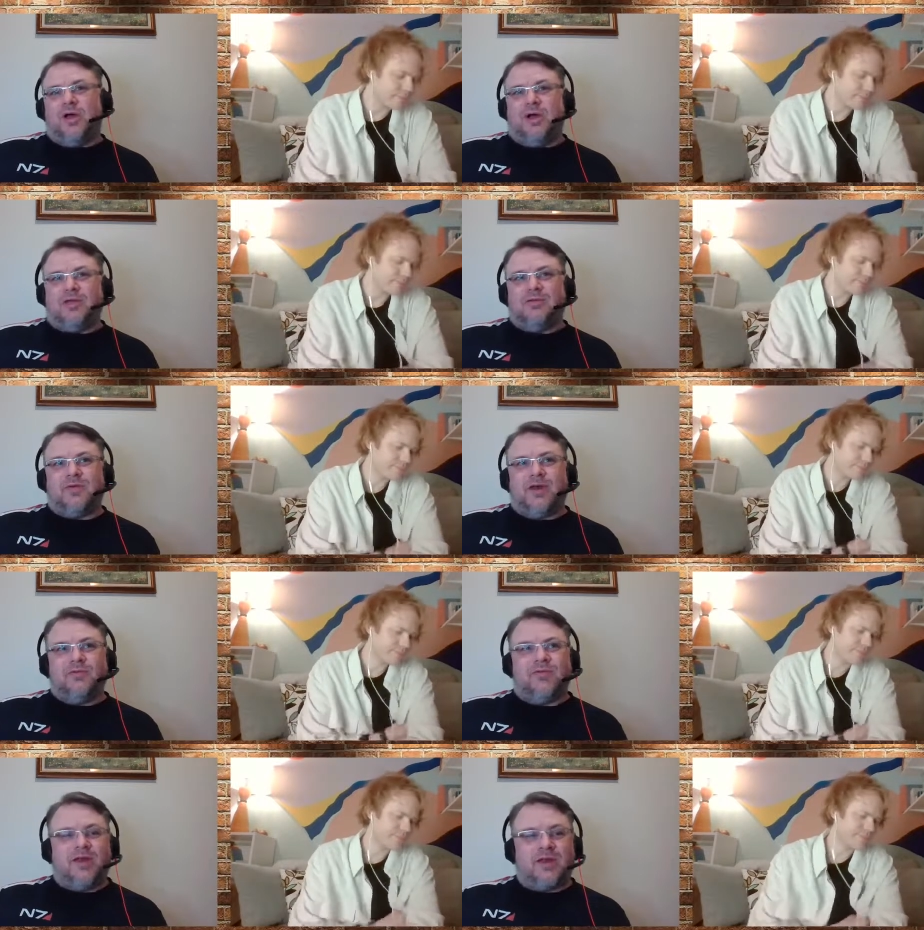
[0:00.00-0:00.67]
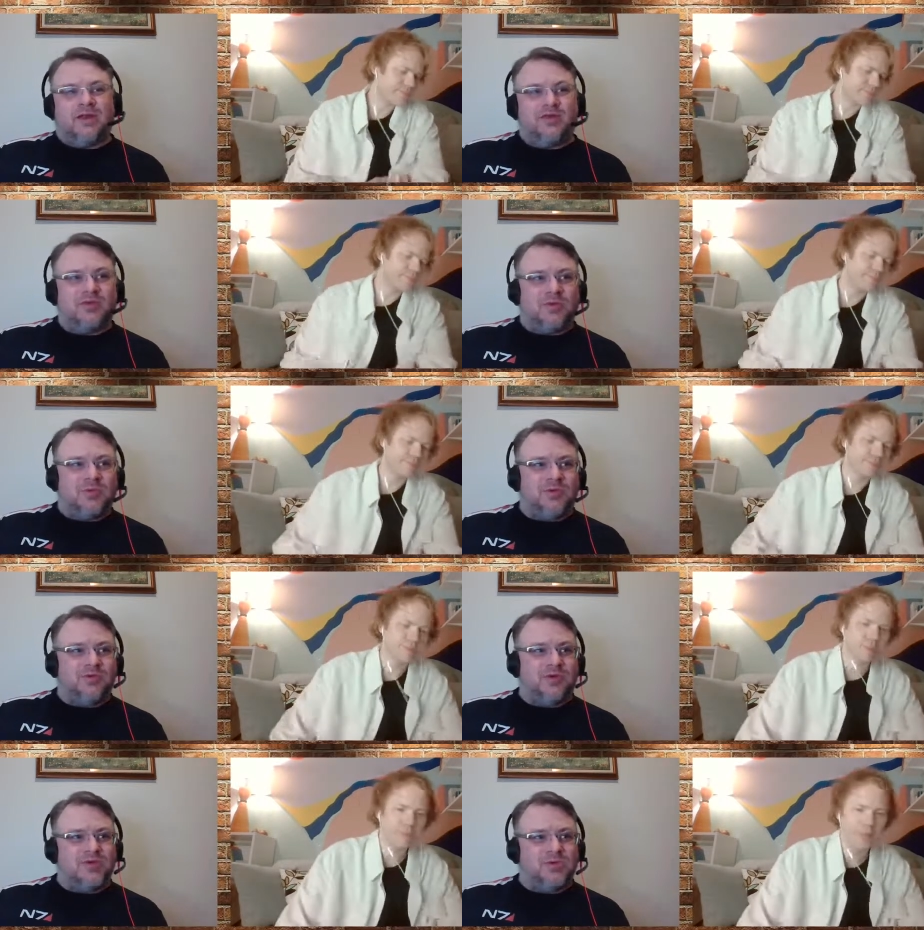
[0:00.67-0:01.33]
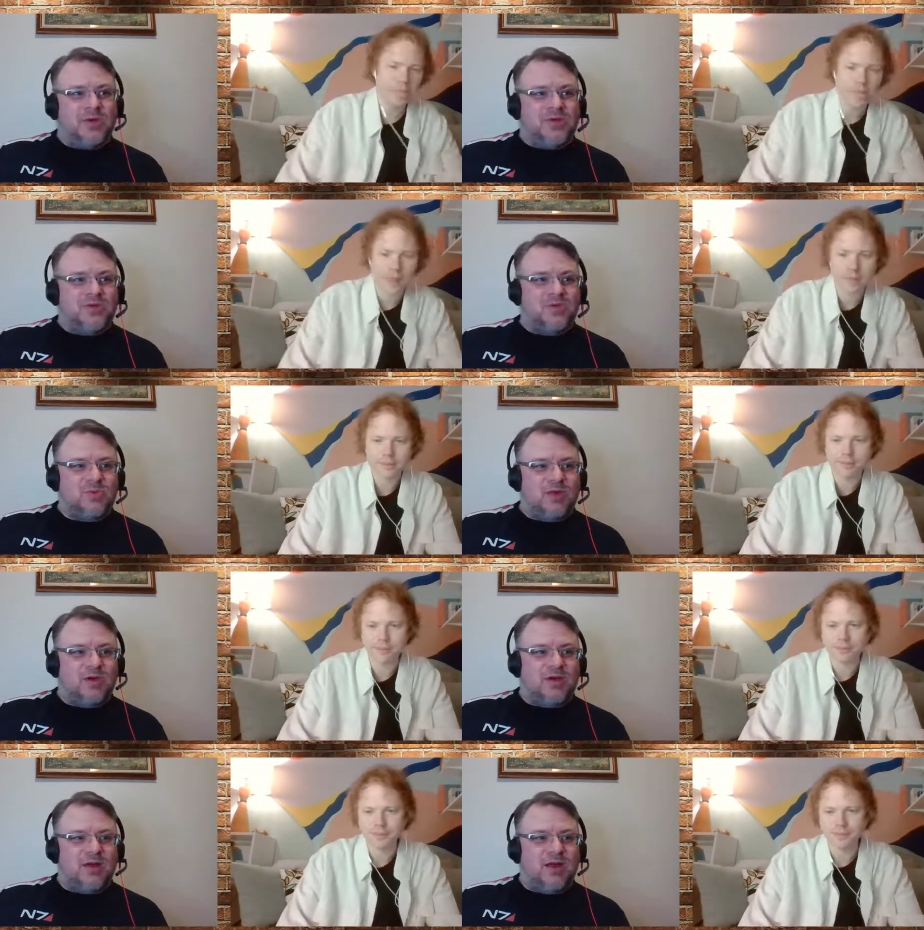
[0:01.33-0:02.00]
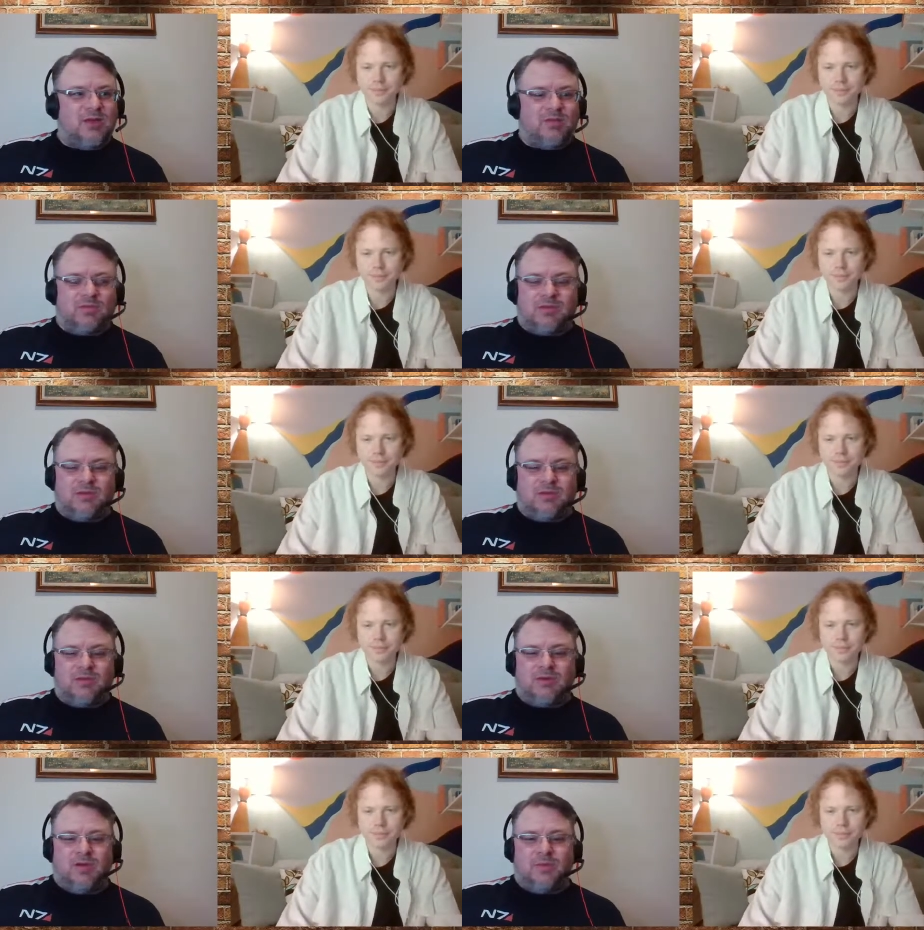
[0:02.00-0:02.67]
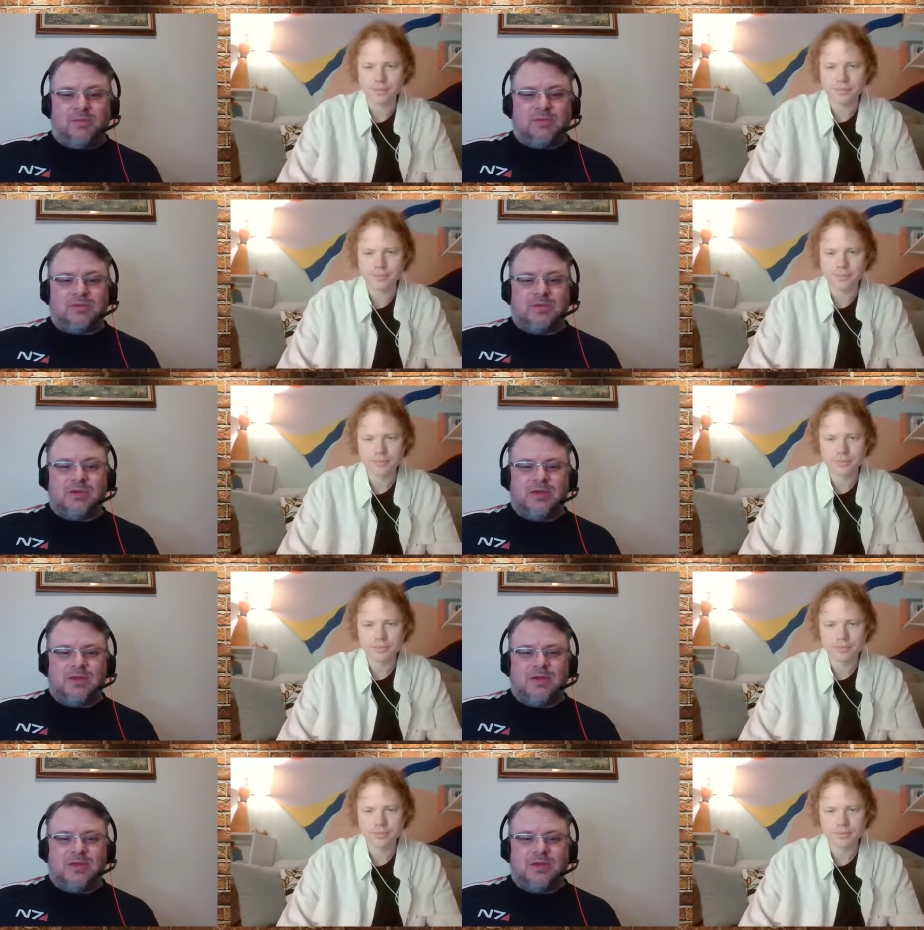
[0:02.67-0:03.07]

Speaker 1: I I've had a similar situation where yeah, the, you know, um,